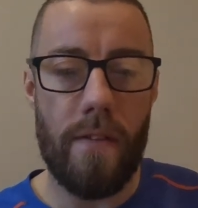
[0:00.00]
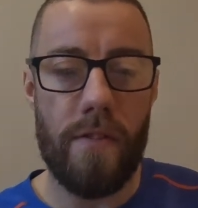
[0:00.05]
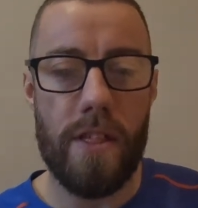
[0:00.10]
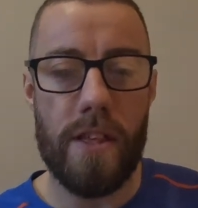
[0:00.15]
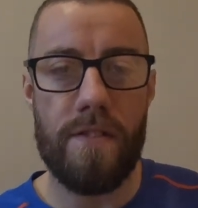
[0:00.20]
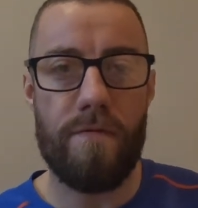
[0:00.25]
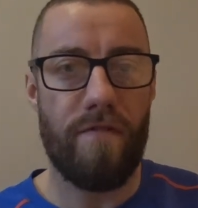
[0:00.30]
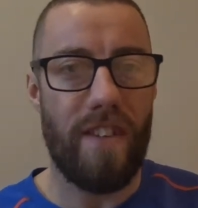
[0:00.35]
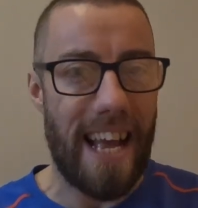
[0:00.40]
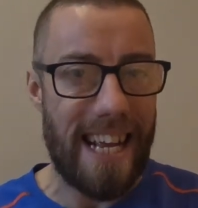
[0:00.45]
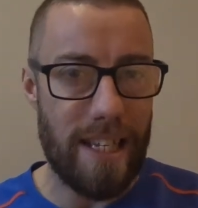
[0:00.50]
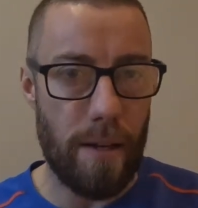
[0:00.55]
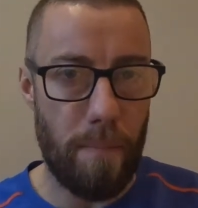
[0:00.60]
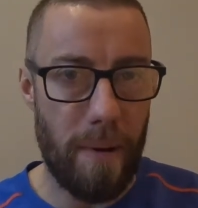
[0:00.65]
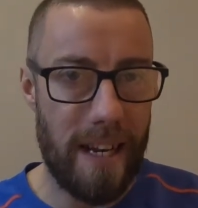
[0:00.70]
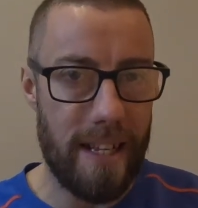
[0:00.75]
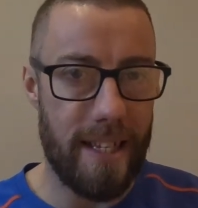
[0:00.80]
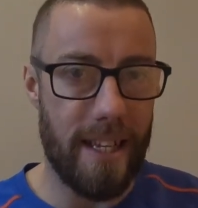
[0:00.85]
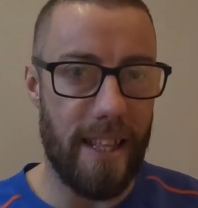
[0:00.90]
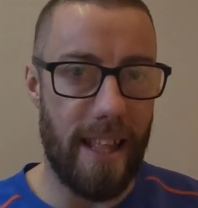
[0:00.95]
there's
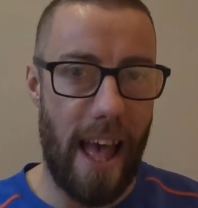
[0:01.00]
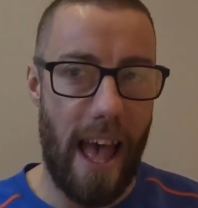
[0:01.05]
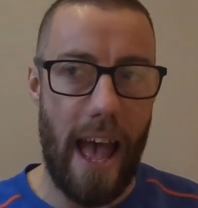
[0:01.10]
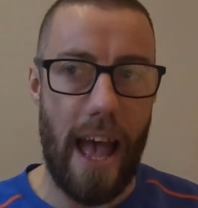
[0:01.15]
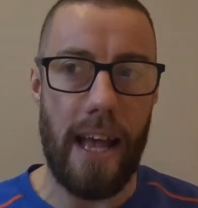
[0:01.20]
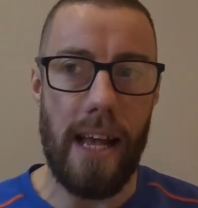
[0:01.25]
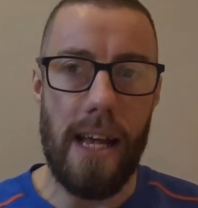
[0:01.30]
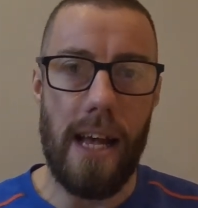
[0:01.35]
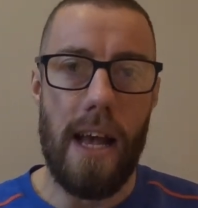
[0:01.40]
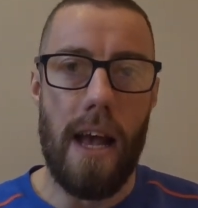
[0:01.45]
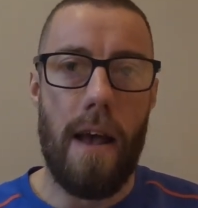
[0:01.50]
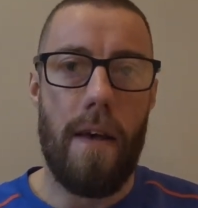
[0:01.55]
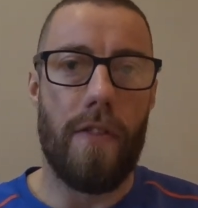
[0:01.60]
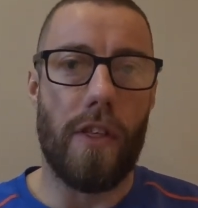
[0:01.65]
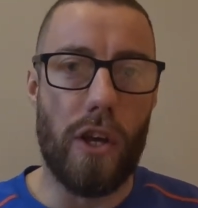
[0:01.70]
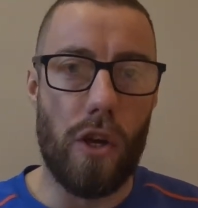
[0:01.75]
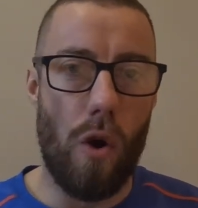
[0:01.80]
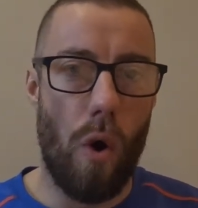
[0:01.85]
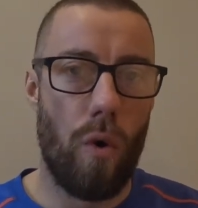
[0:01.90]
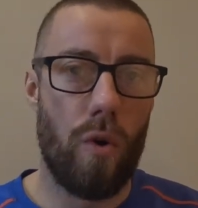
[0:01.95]
flexibility there.
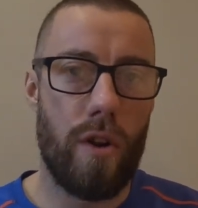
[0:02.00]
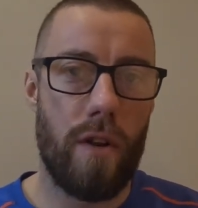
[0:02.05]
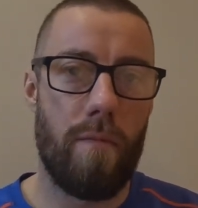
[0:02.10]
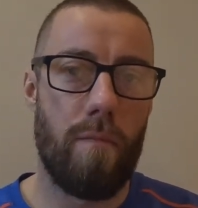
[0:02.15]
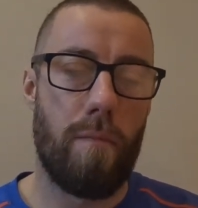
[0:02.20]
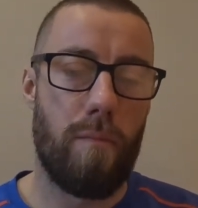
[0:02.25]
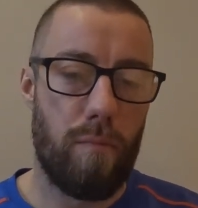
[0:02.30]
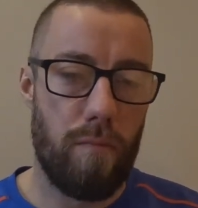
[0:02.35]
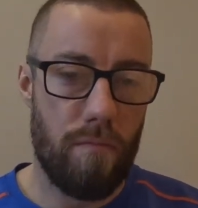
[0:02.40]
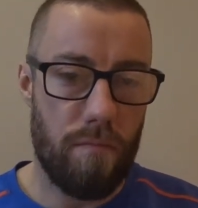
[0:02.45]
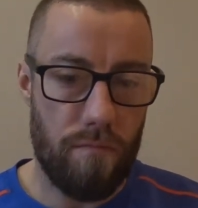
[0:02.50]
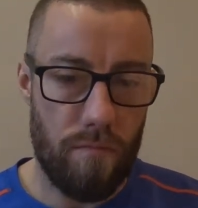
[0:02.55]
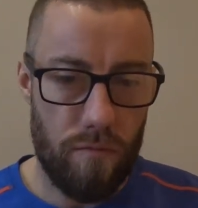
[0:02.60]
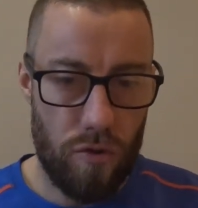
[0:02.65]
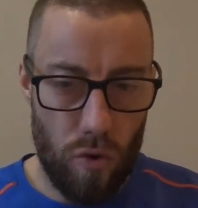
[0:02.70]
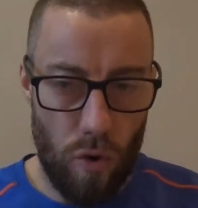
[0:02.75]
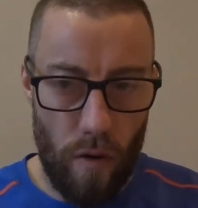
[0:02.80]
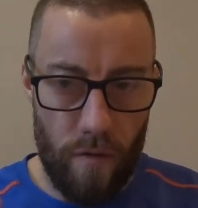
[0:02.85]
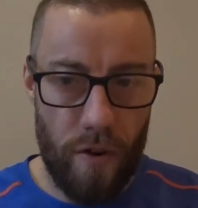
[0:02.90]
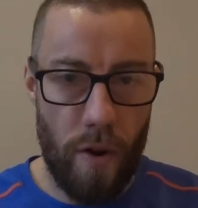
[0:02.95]
The golden
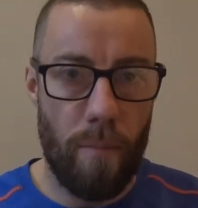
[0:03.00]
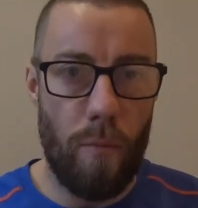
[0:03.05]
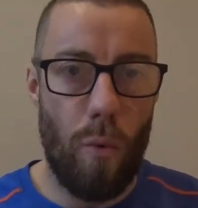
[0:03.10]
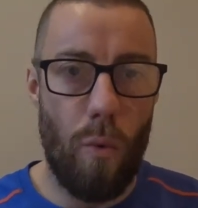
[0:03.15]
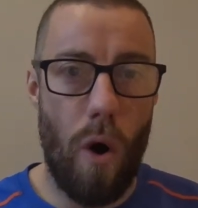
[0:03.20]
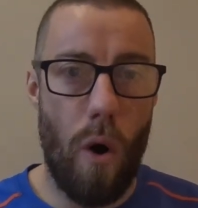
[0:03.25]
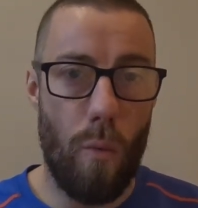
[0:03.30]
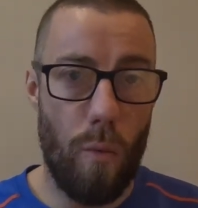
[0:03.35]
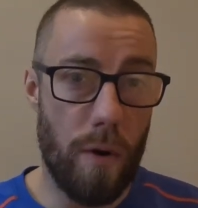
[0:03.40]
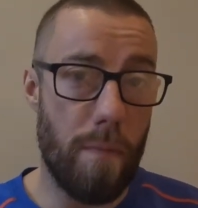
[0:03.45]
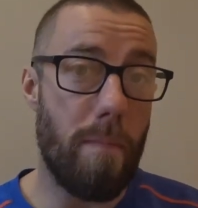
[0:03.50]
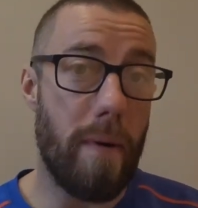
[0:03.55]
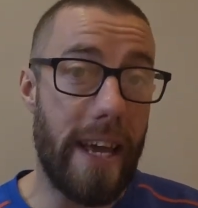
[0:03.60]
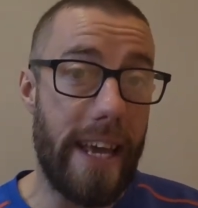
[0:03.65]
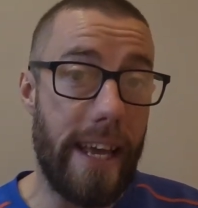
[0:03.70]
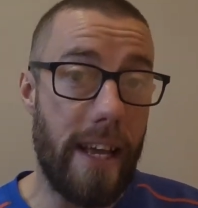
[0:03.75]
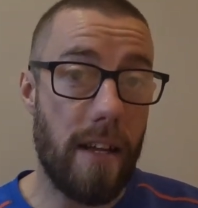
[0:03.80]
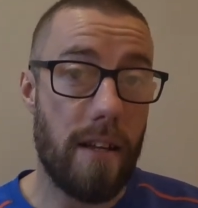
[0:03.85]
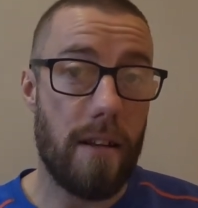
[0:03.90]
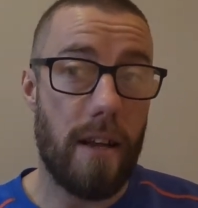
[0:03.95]
sort of number one would
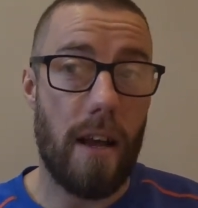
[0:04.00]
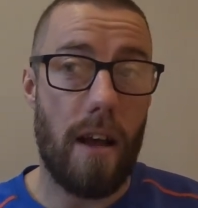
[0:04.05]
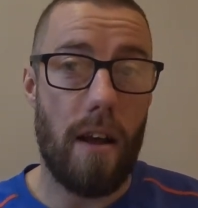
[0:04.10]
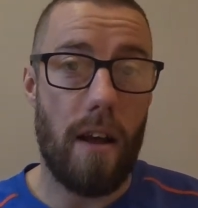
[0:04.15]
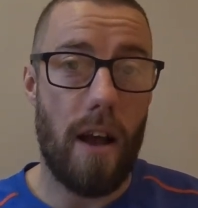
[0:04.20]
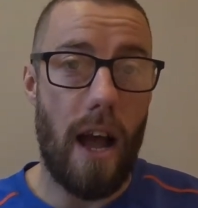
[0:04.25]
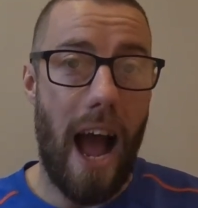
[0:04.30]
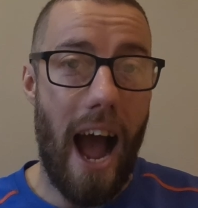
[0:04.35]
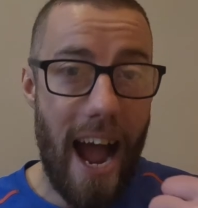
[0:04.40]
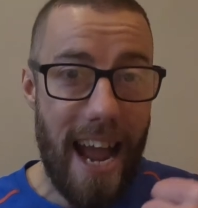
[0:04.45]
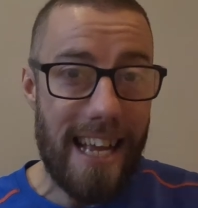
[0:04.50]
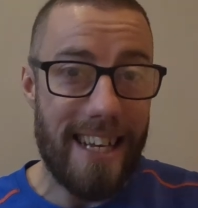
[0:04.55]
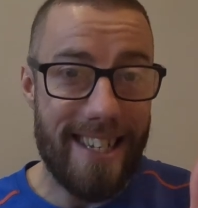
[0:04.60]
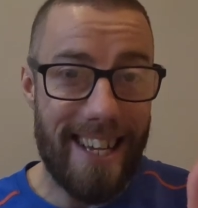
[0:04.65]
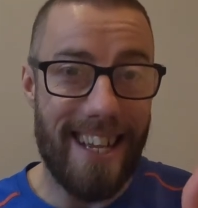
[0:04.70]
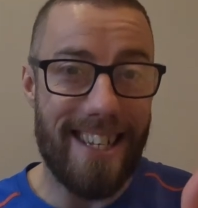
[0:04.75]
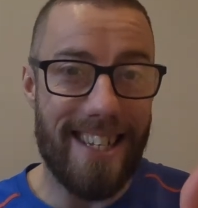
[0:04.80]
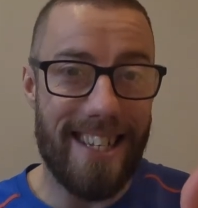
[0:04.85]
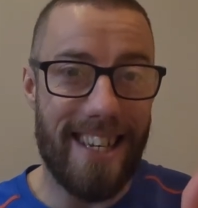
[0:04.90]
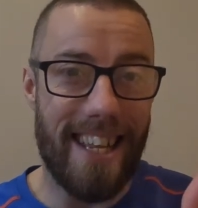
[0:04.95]
be high
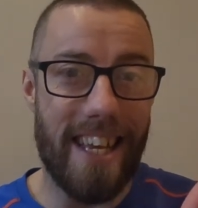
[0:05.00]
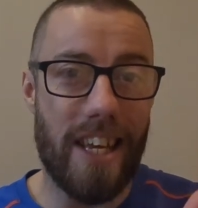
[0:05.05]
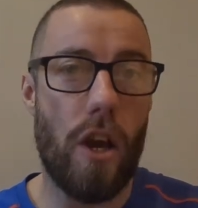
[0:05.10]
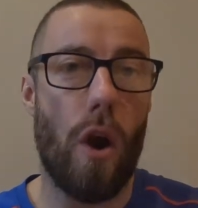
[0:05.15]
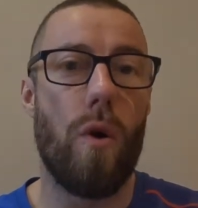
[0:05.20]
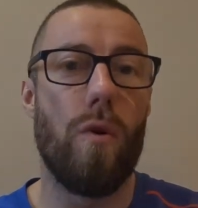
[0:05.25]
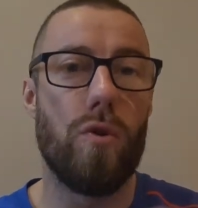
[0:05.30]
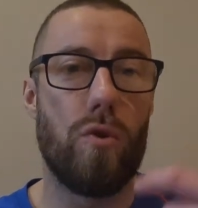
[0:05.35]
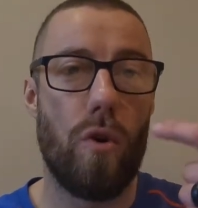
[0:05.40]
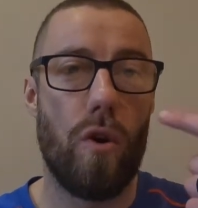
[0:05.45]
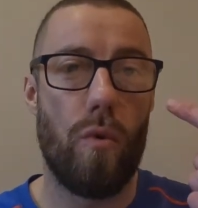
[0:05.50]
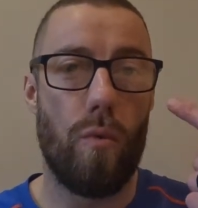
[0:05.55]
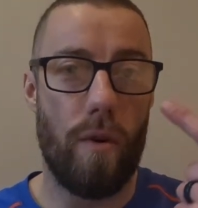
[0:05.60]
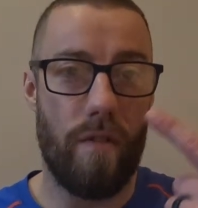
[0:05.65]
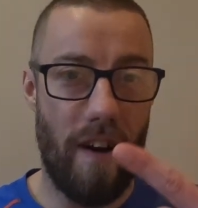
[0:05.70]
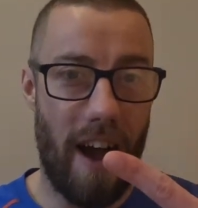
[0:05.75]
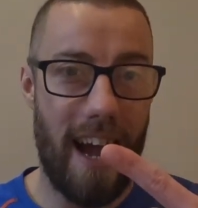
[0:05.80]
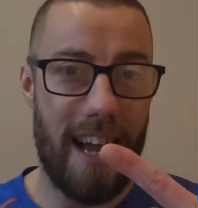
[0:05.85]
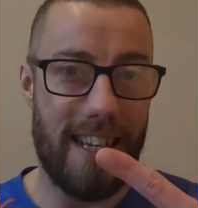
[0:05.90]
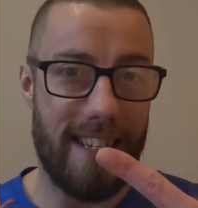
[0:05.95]
intensity goes
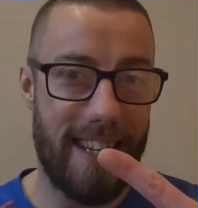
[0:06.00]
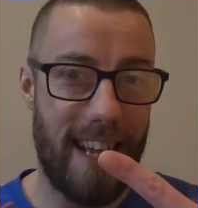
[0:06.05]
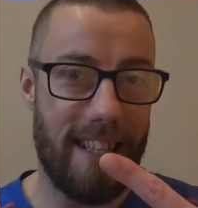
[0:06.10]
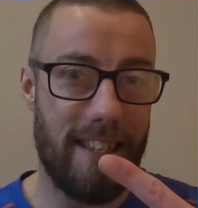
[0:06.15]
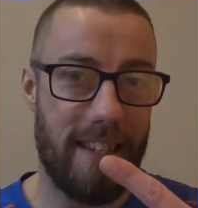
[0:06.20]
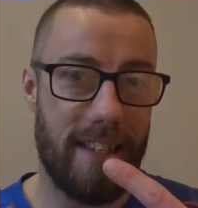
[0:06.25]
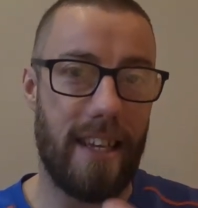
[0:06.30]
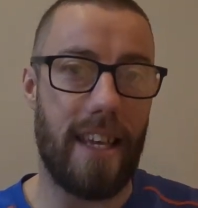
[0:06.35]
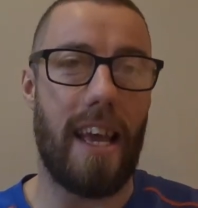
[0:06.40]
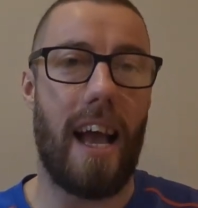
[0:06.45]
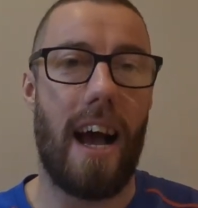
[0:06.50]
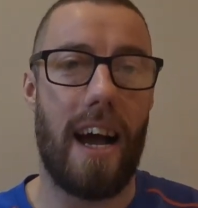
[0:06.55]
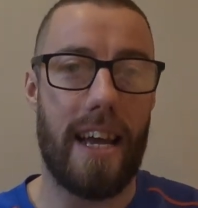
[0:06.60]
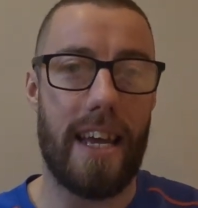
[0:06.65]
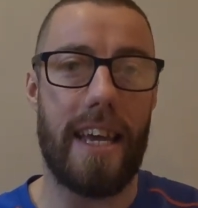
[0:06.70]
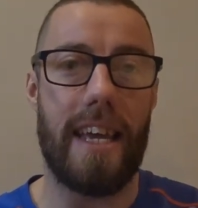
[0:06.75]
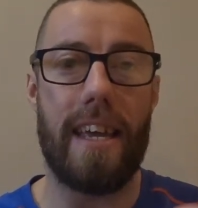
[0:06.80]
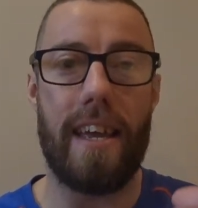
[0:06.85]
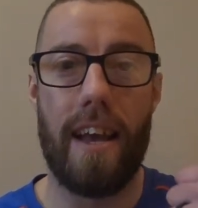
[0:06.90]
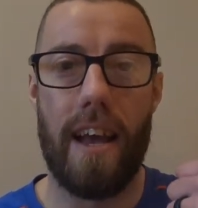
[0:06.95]
with high intensity,
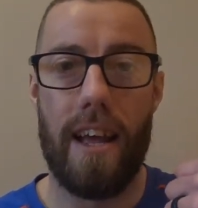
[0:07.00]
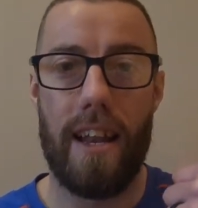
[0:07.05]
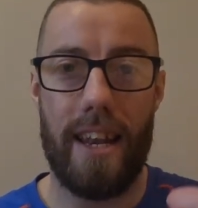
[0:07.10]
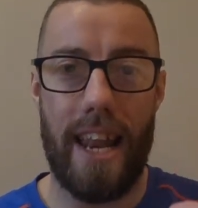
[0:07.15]
i.e.